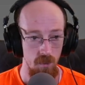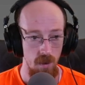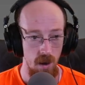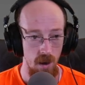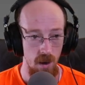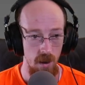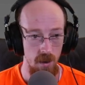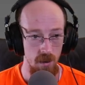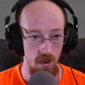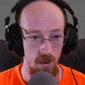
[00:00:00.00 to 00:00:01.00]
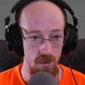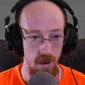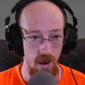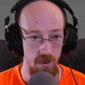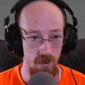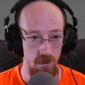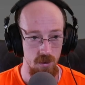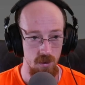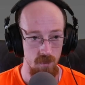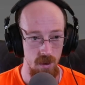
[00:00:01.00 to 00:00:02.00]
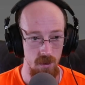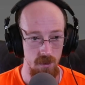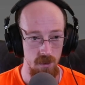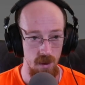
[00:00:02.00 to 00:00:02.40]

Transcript: my Kontakt instruments,